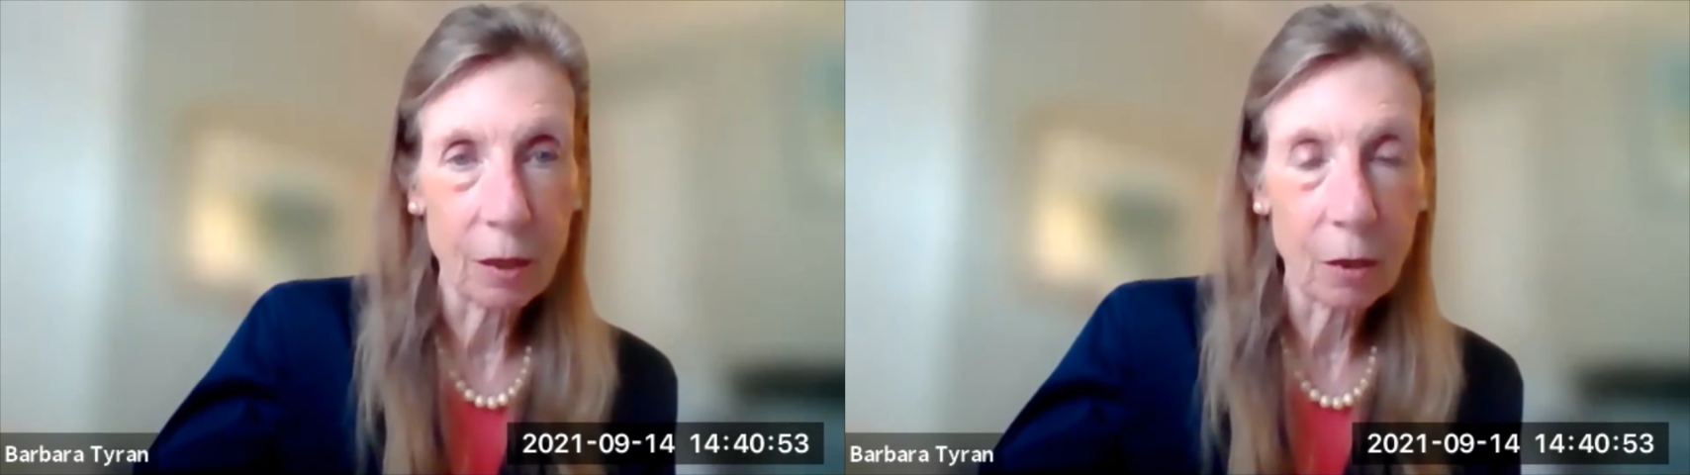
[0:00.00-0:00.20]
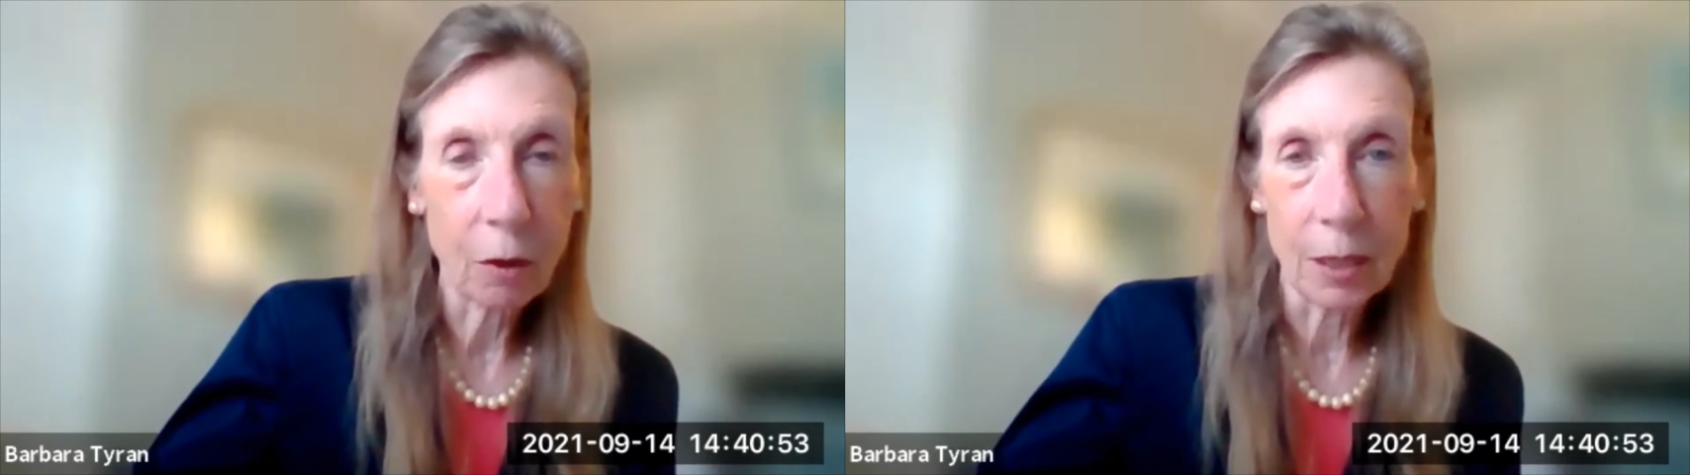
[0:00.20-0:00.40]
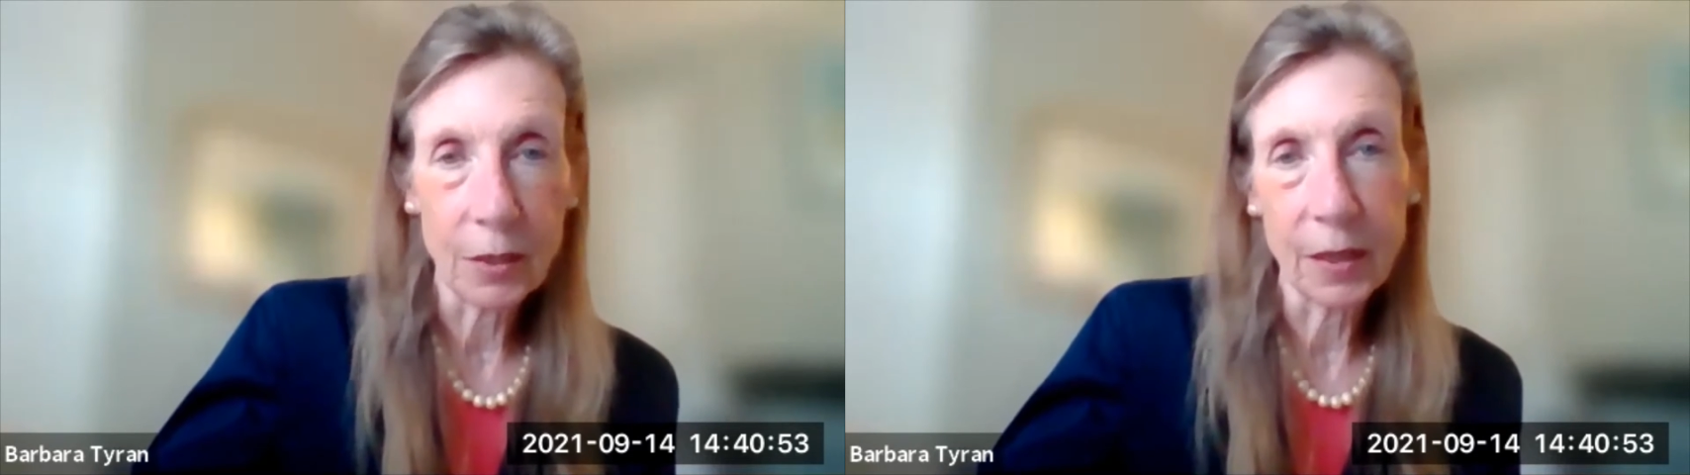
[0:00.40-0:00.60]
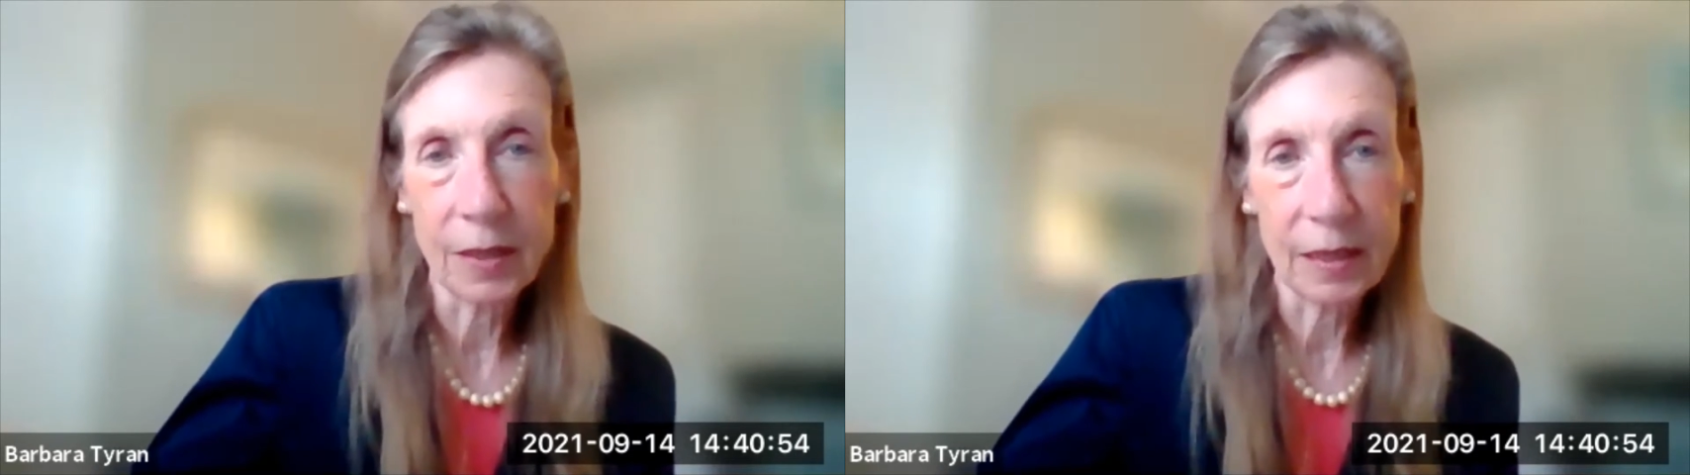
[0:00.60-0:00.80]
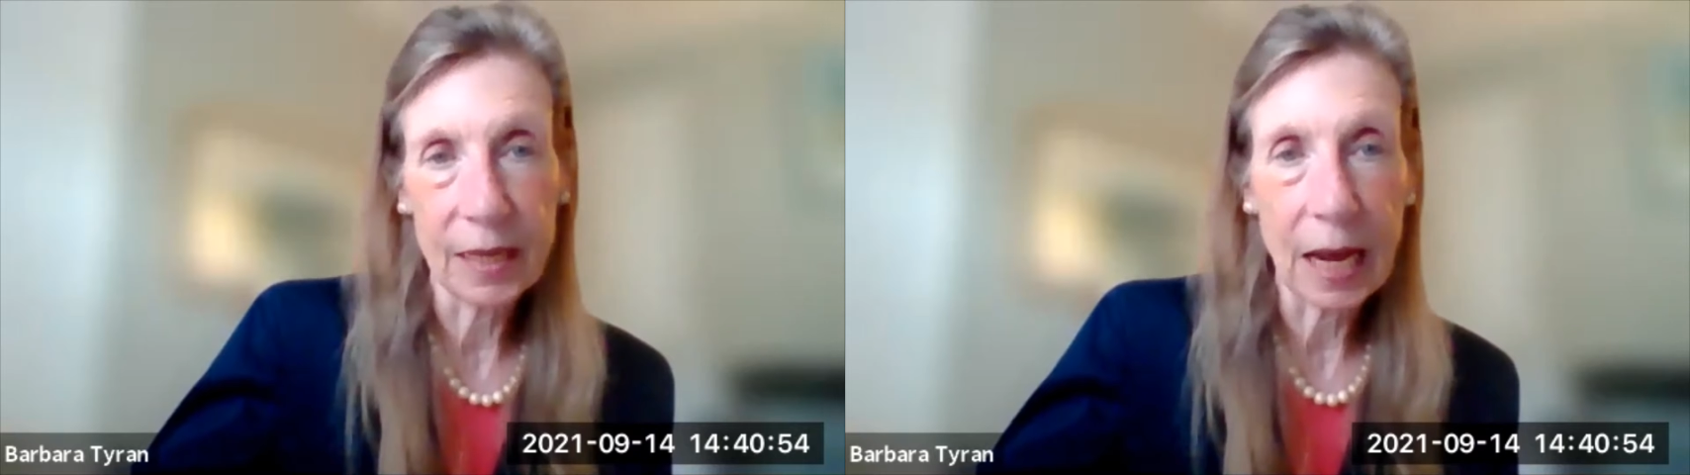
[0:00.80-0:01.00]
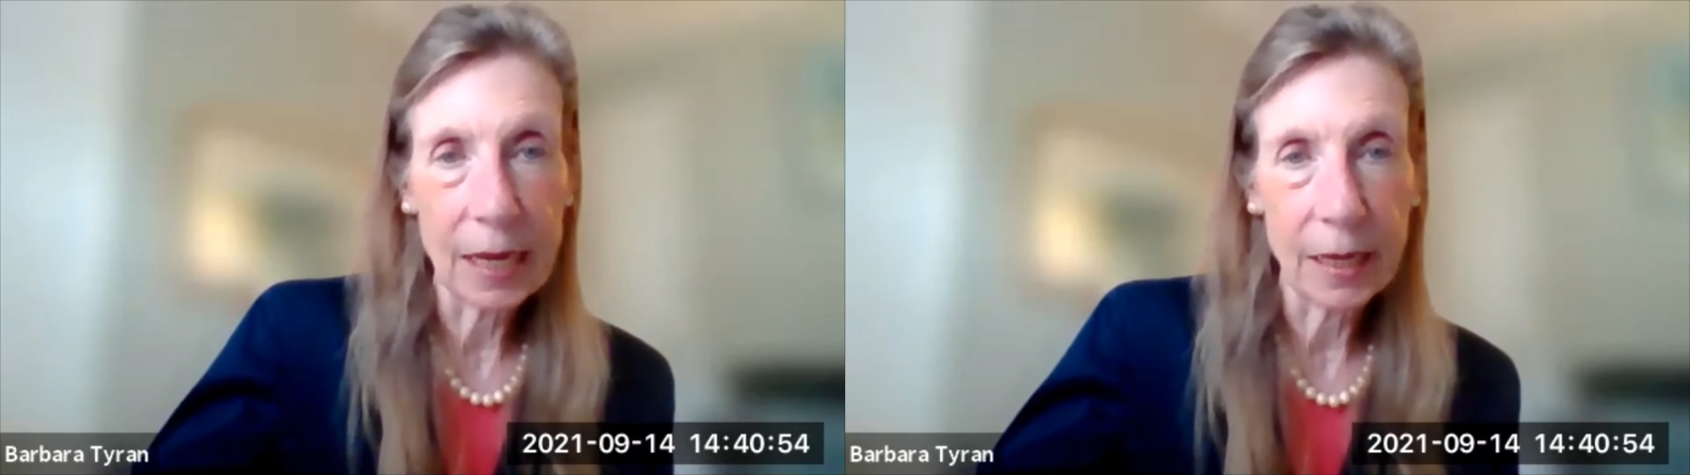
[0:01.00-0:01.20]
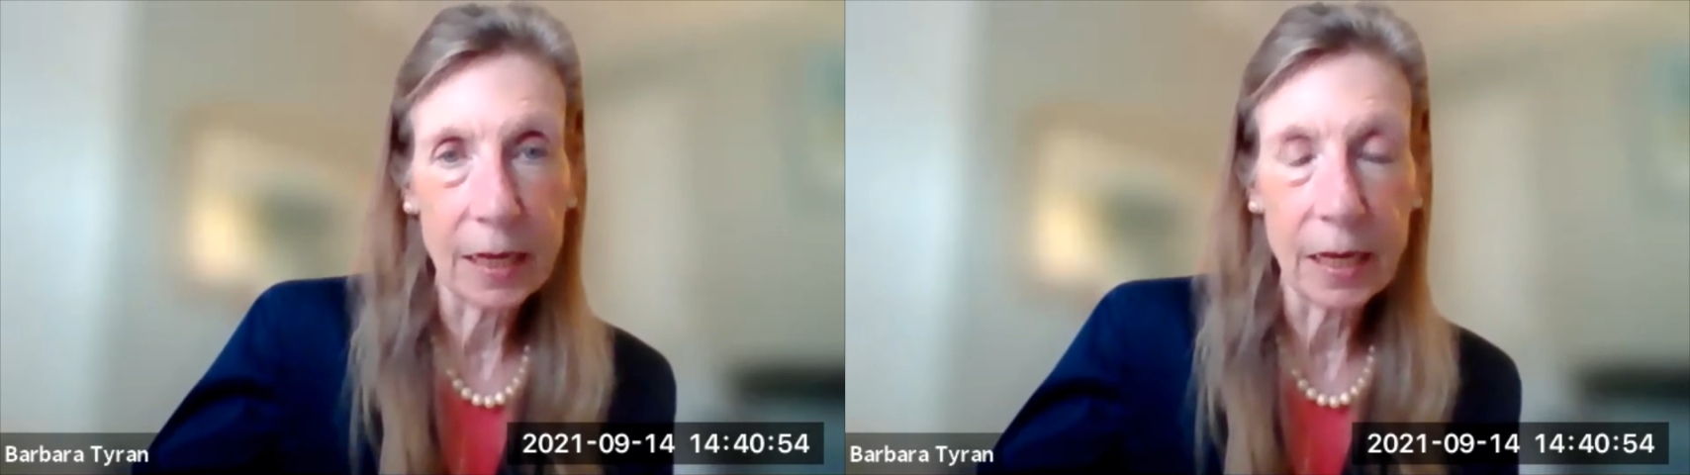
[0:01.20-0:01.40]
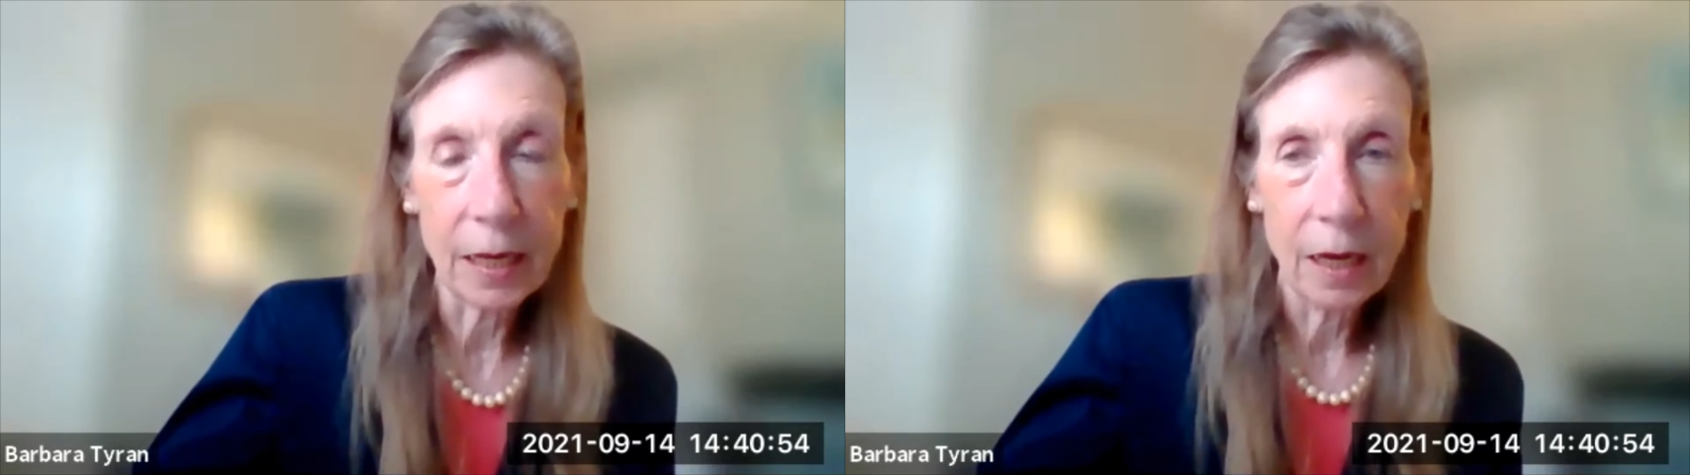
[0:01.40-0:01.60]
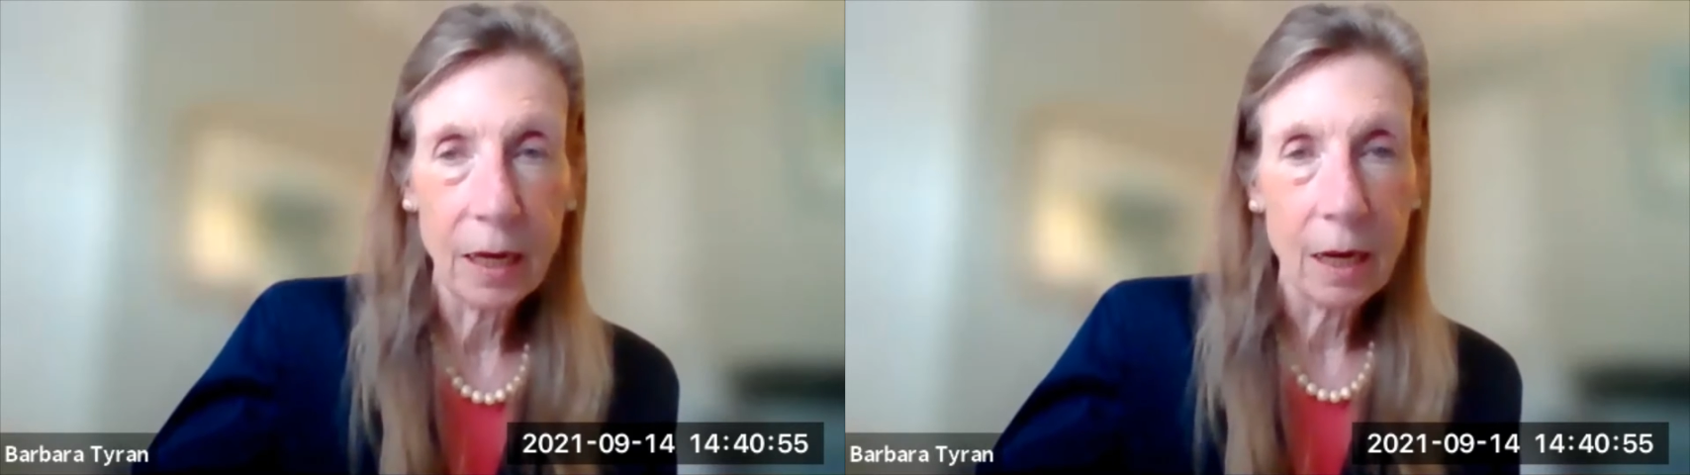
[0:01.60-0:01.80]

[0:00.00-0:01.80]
across the society,